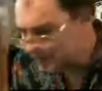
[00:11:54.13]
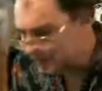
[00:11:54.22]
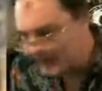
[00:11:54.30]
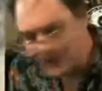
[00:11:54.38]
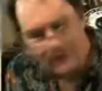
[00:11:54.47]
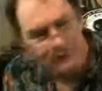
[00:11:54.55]
been
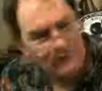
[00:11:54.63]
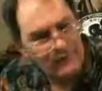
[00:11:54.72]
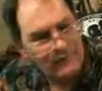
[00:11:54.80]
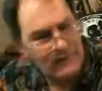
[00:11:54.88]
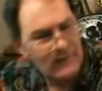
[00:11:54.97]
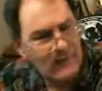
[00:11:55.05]
out for
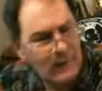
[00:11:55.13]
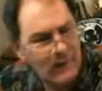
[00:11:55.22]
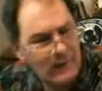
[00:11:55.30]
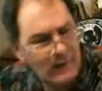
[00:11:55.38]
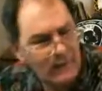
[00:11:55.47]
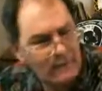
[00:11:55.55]

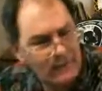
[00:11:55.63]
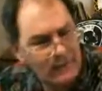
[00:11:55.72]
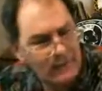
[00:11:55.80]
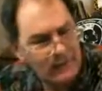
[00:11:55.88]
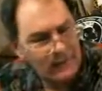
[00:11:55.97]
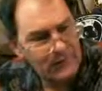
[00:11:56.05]
a few
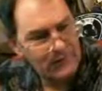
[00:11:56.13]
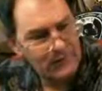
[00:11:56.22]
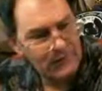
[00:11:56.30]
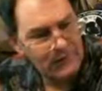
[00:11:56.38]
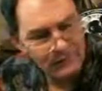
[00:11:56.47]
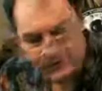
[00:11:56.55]
years.
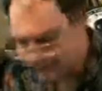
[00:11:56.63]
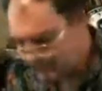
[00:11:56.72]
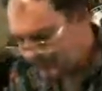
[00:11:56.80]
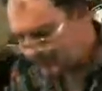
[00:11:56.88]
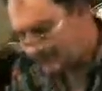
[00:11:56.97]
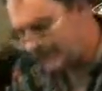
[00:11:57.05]
He's not been
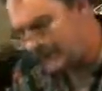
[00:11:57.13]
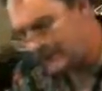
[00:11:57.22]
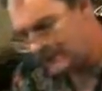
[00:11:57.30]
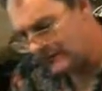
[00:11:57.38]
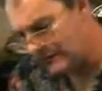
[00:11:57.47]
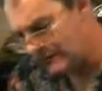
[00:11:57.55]
on the
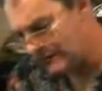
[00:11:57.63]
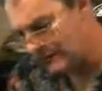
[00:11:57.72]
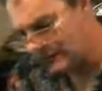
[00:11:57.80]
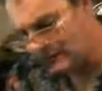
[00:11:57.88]
campaign trail for a